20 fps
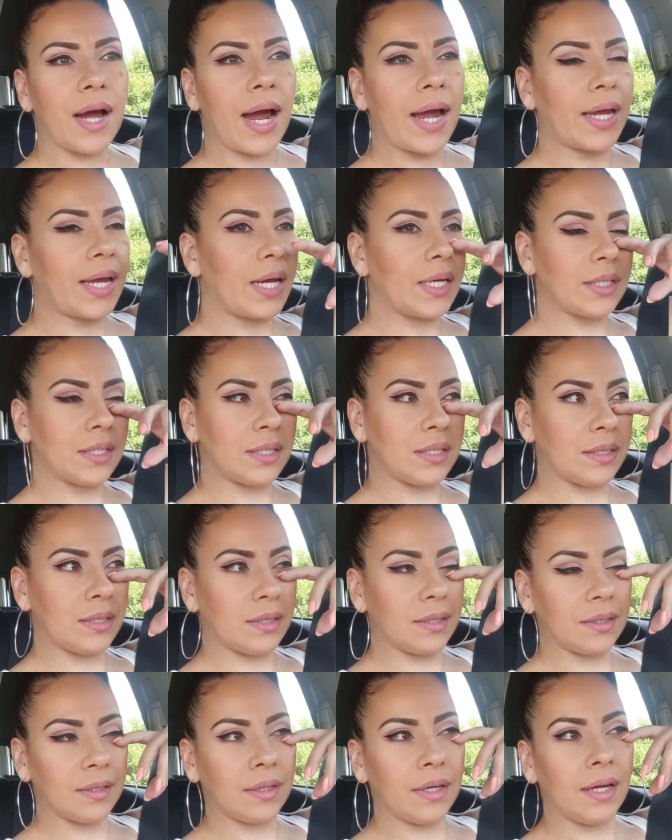I guess,
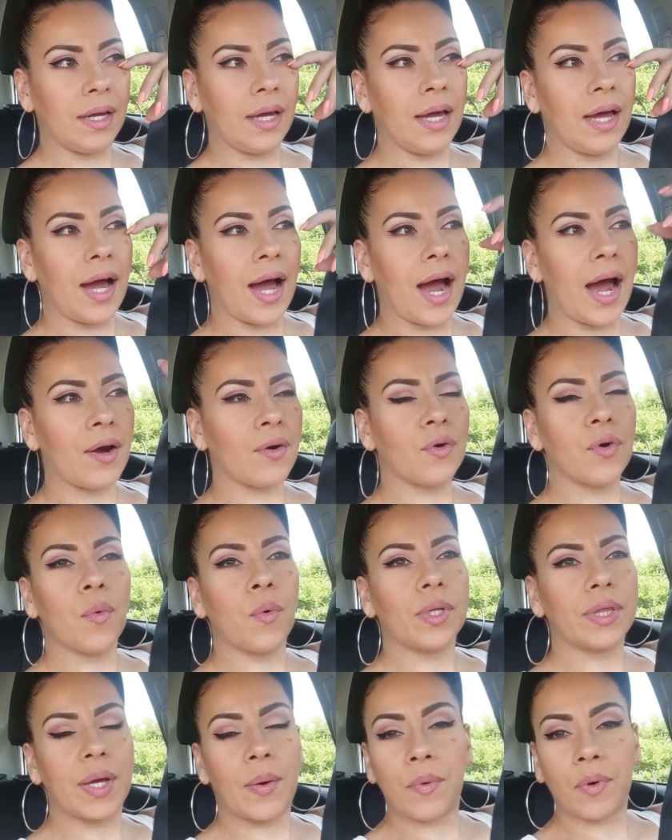I don't know
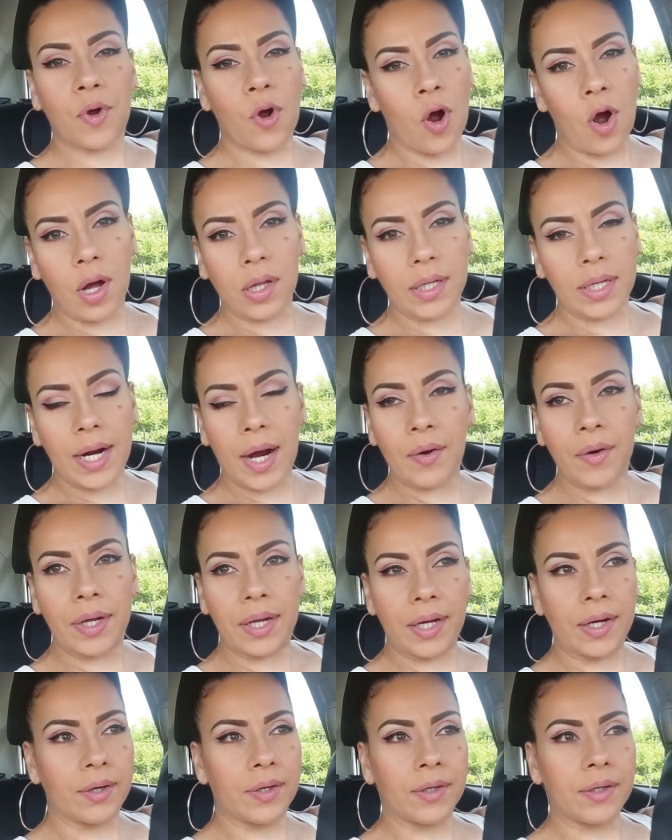what they would call it out
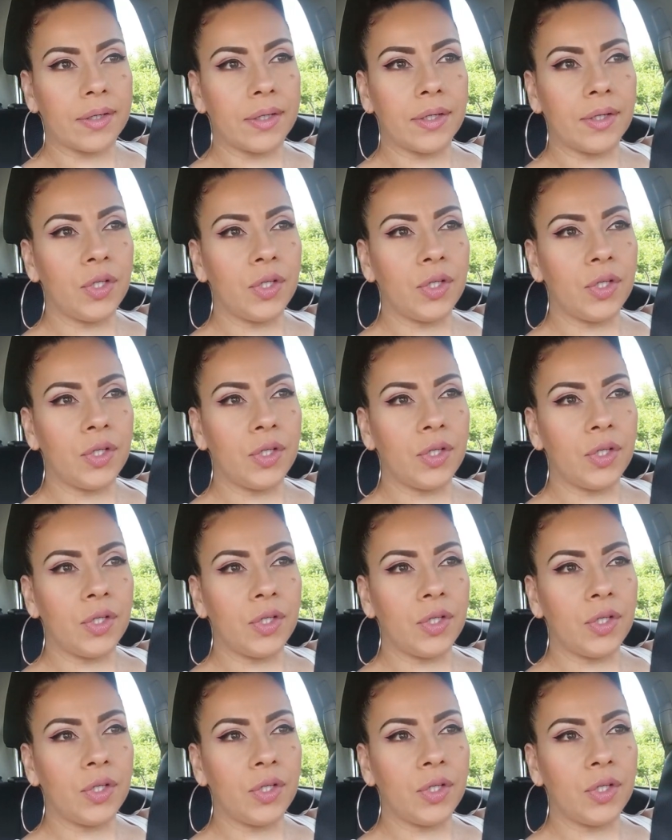here.